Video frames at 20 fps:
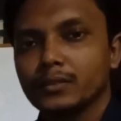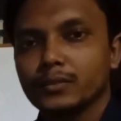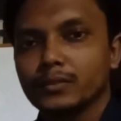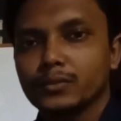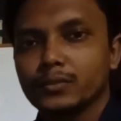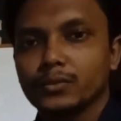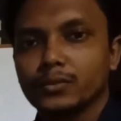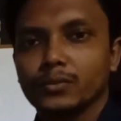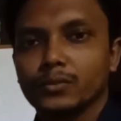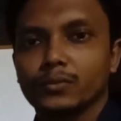
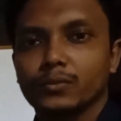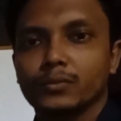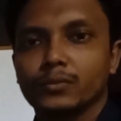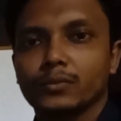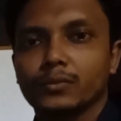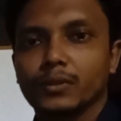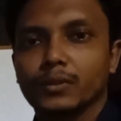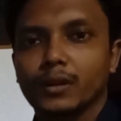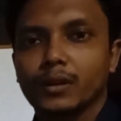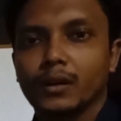So,
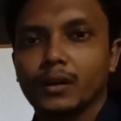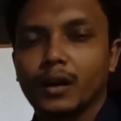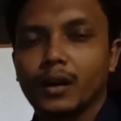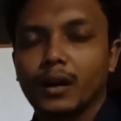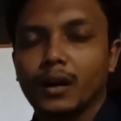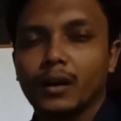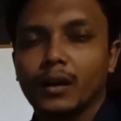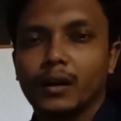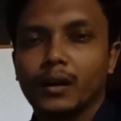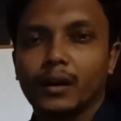
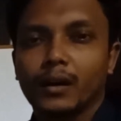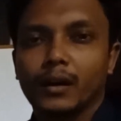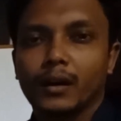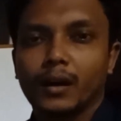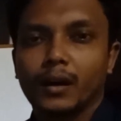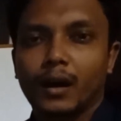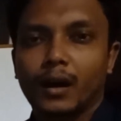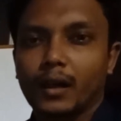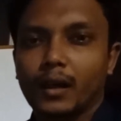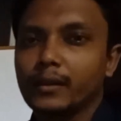
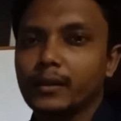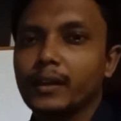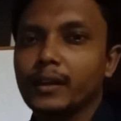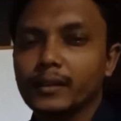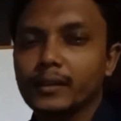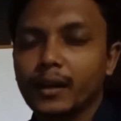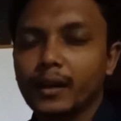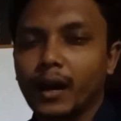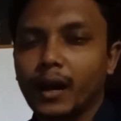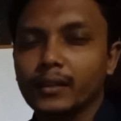unlike
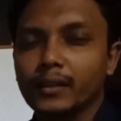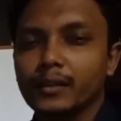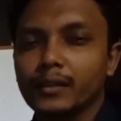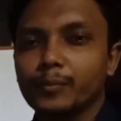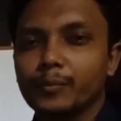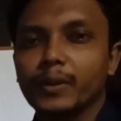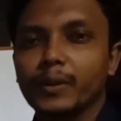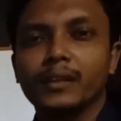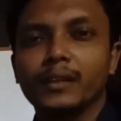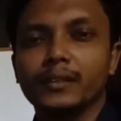other
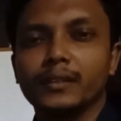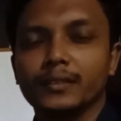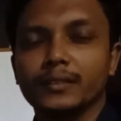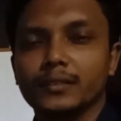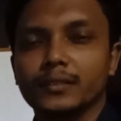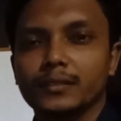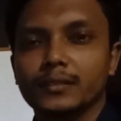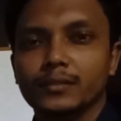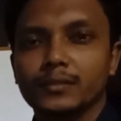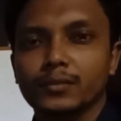
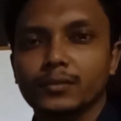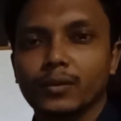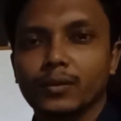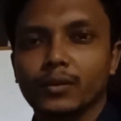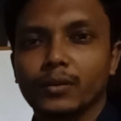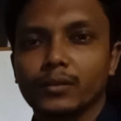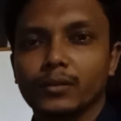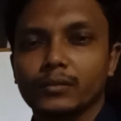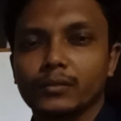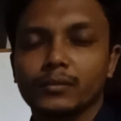playlists
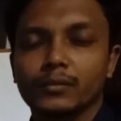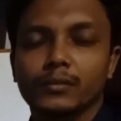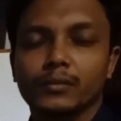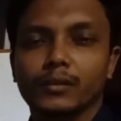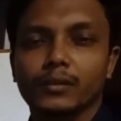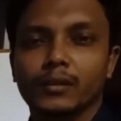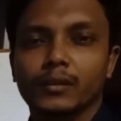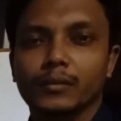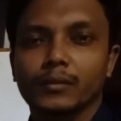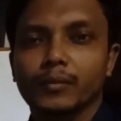or
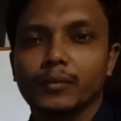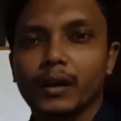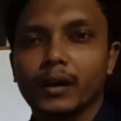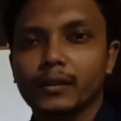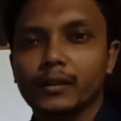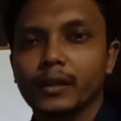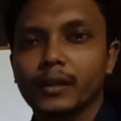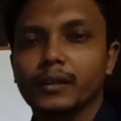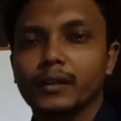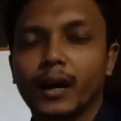
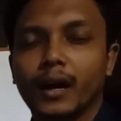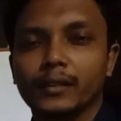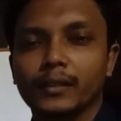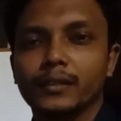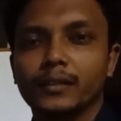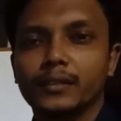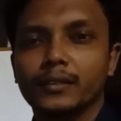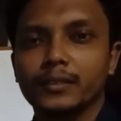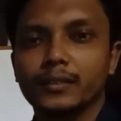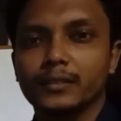unlike other
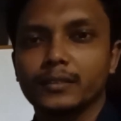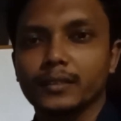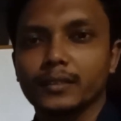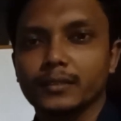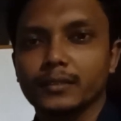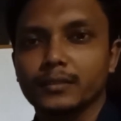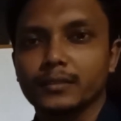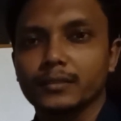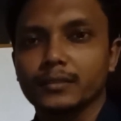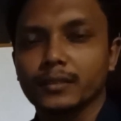
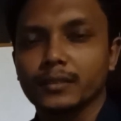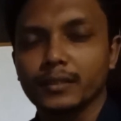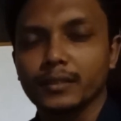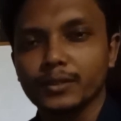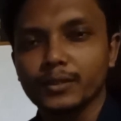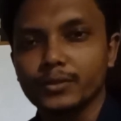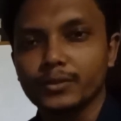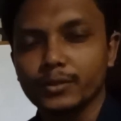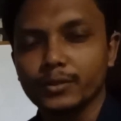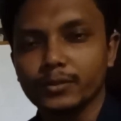teachers in
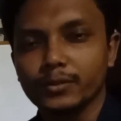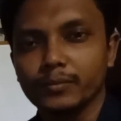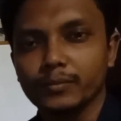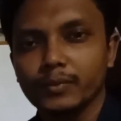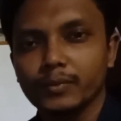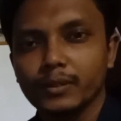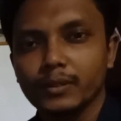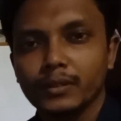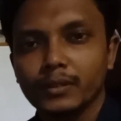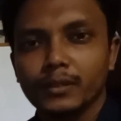YouTube,
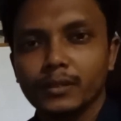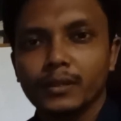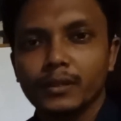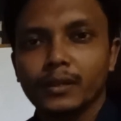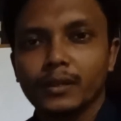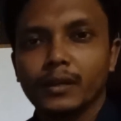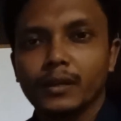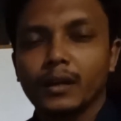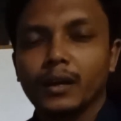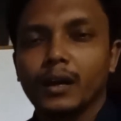
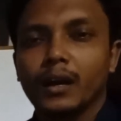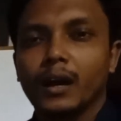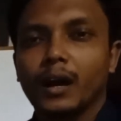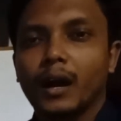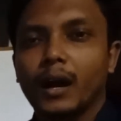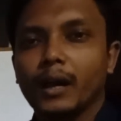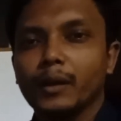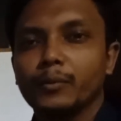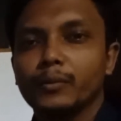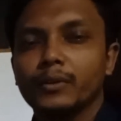
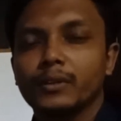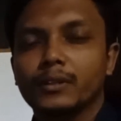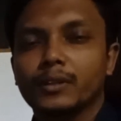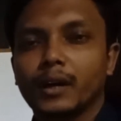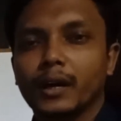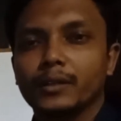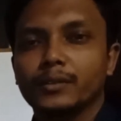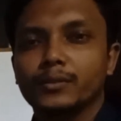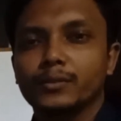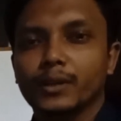I will try
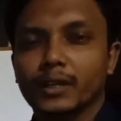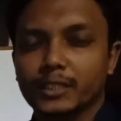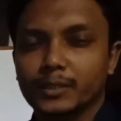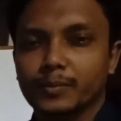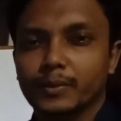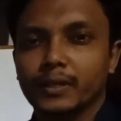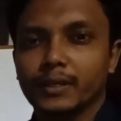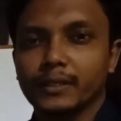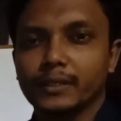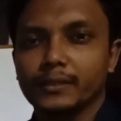to
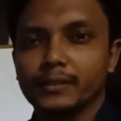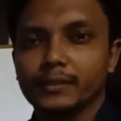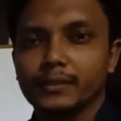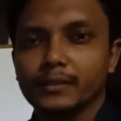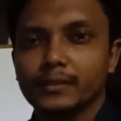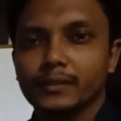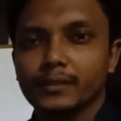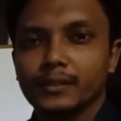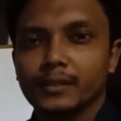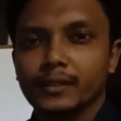explain
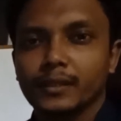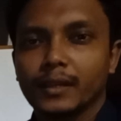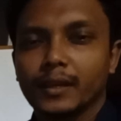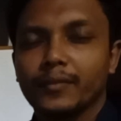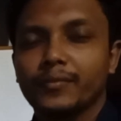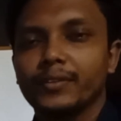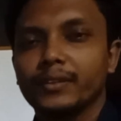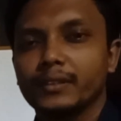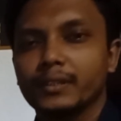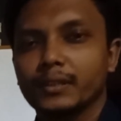
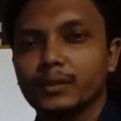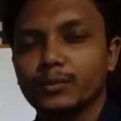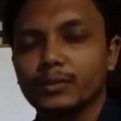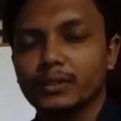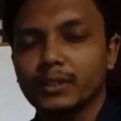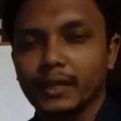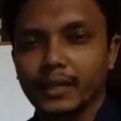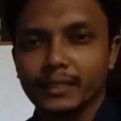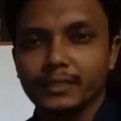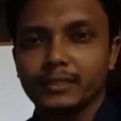everything with
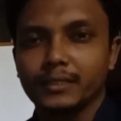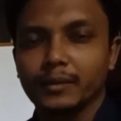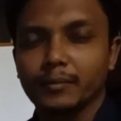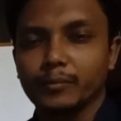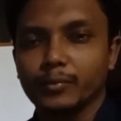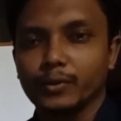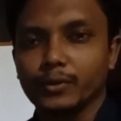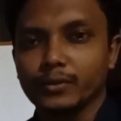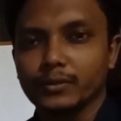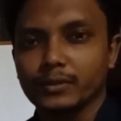
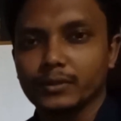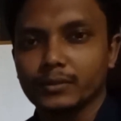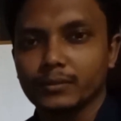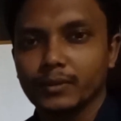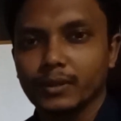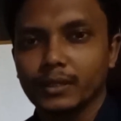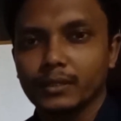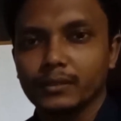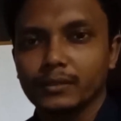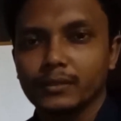examples,
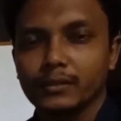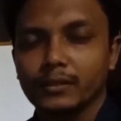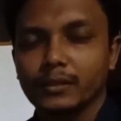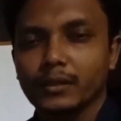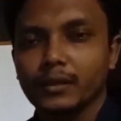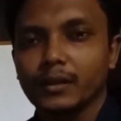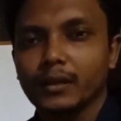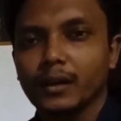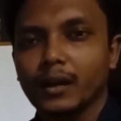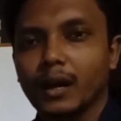right?
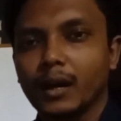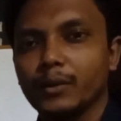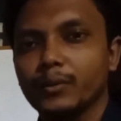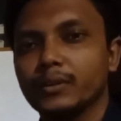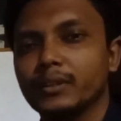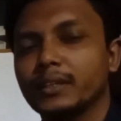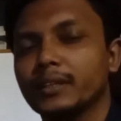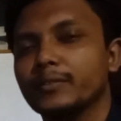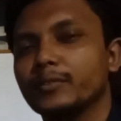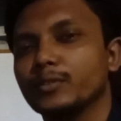I will
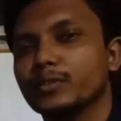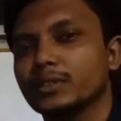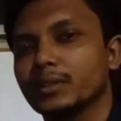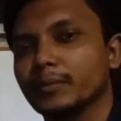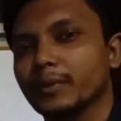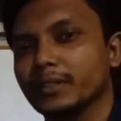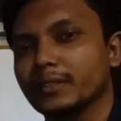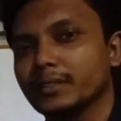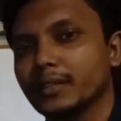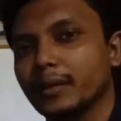give you some
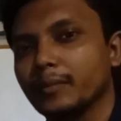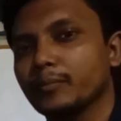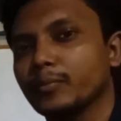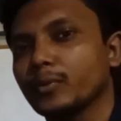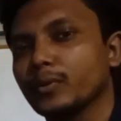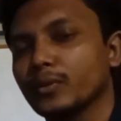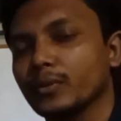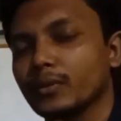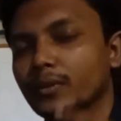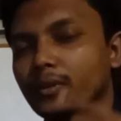example.